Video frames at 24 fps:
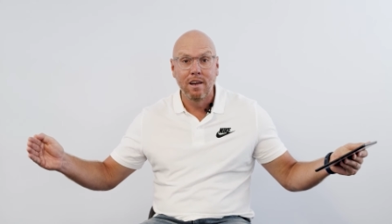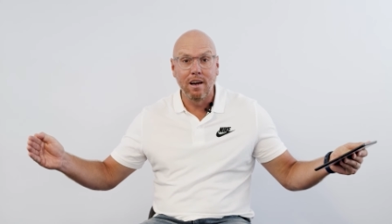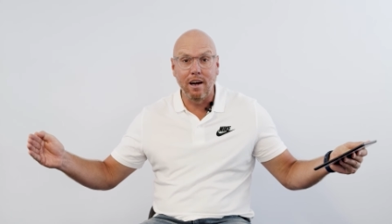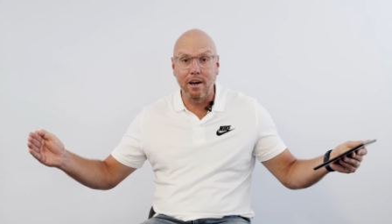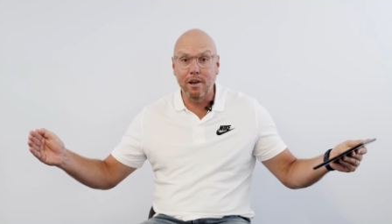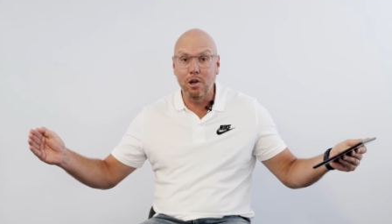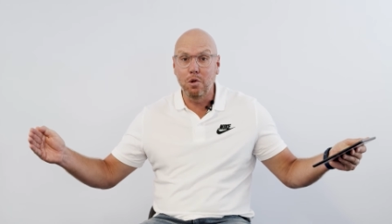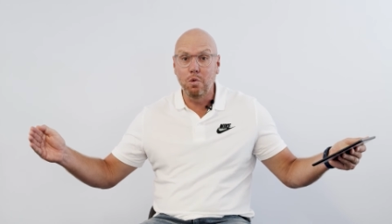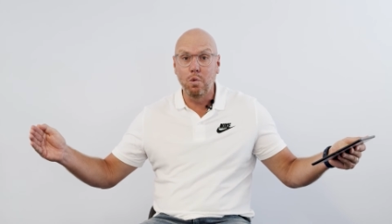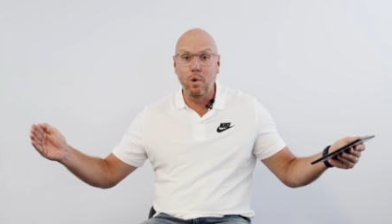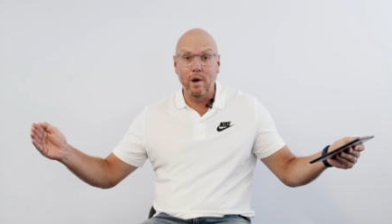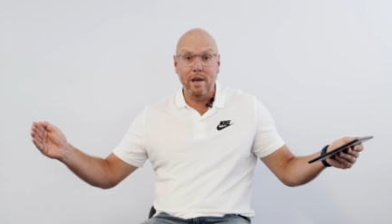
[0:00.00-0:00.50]

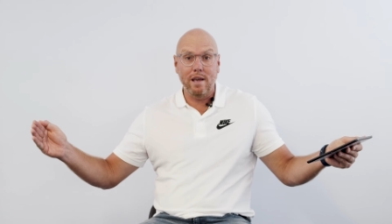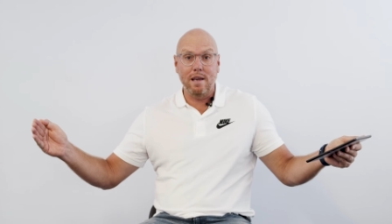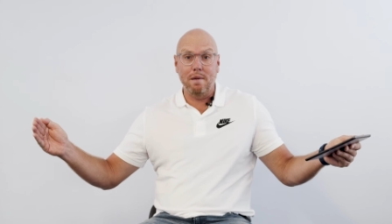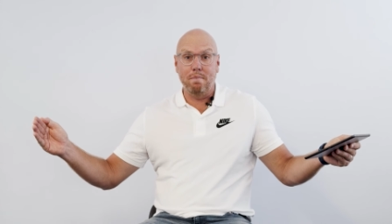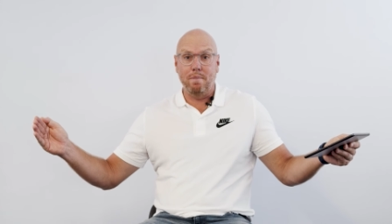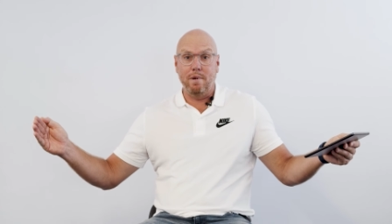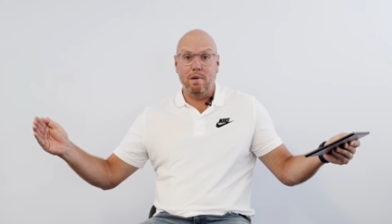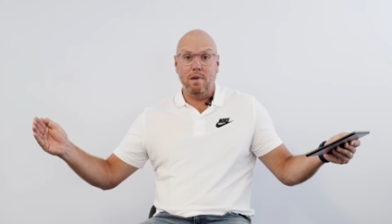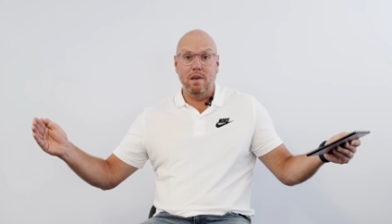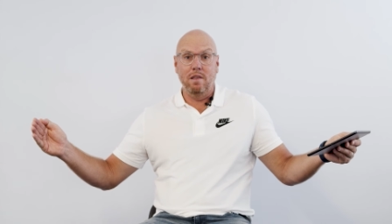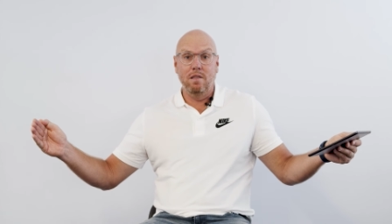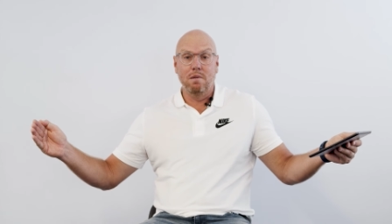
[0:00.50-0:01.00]
I don't wake
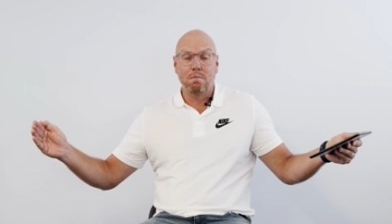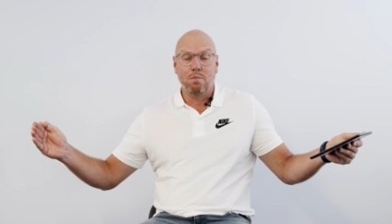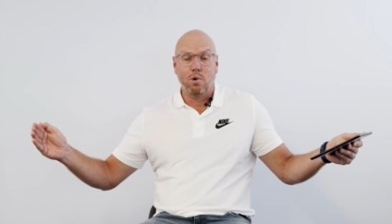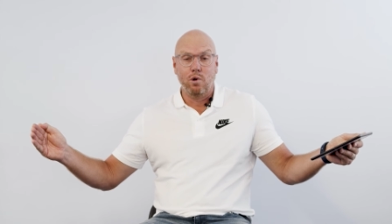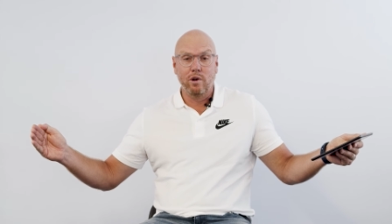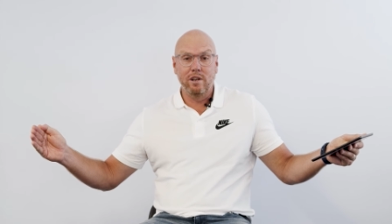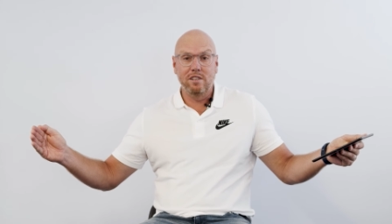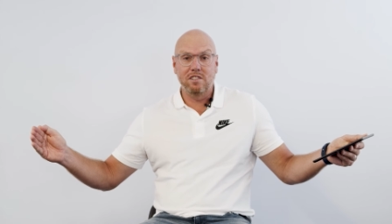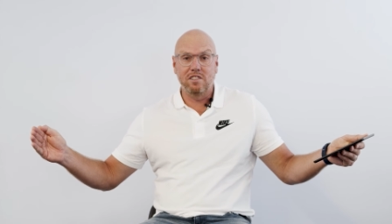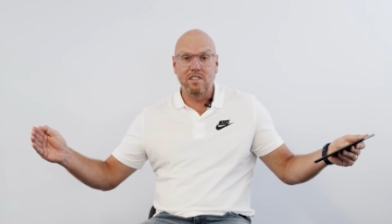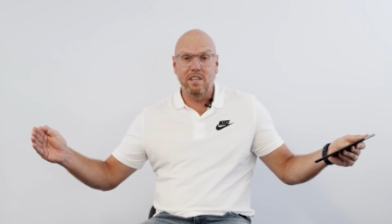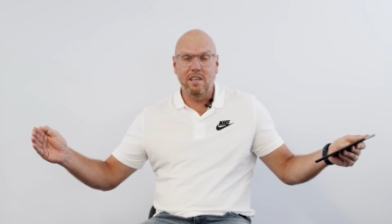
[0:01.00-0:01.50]
up in the
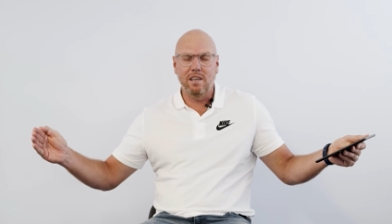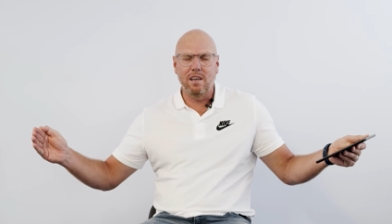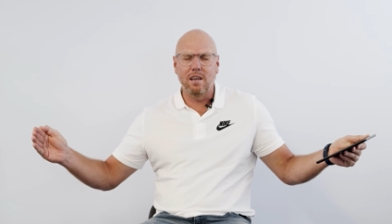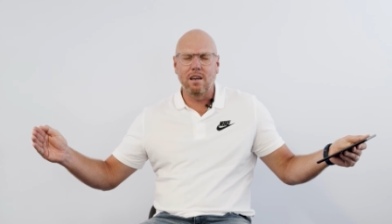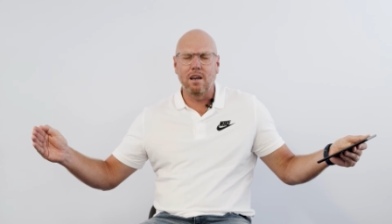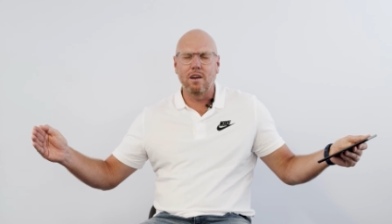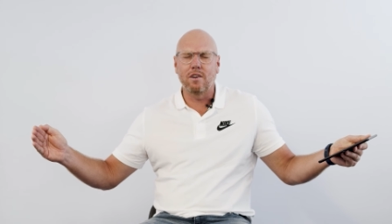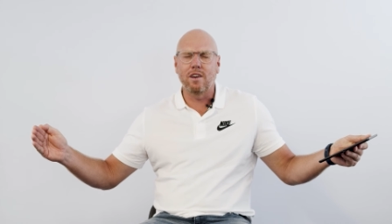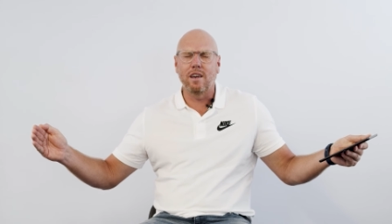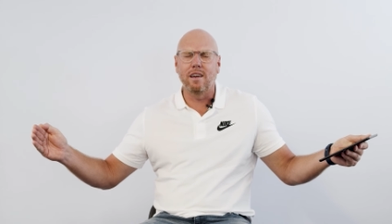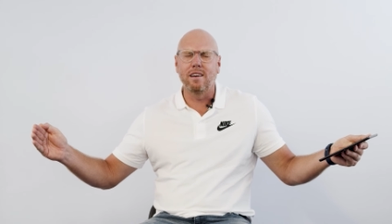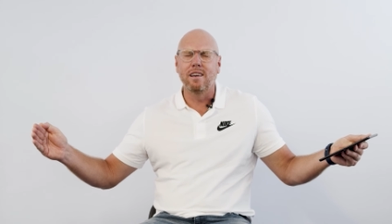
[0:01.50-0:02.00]
mornings
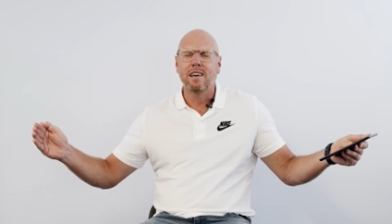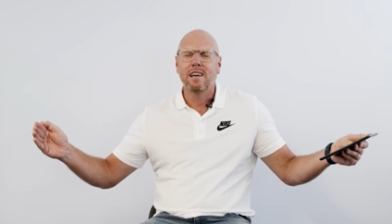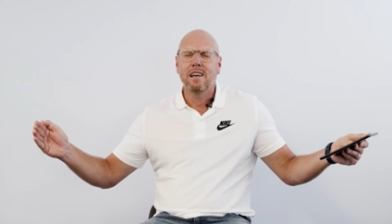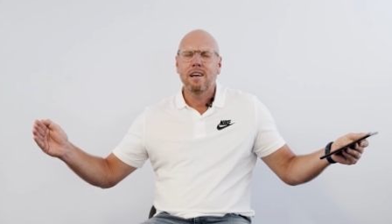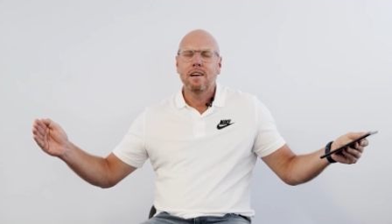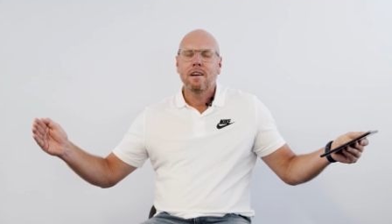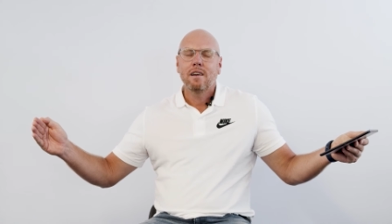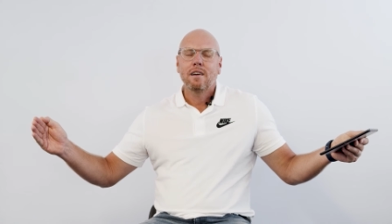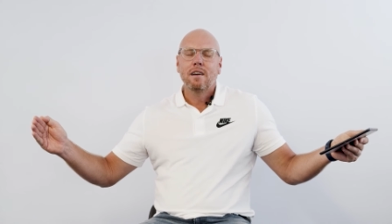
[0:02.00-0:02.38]
thinking, okay,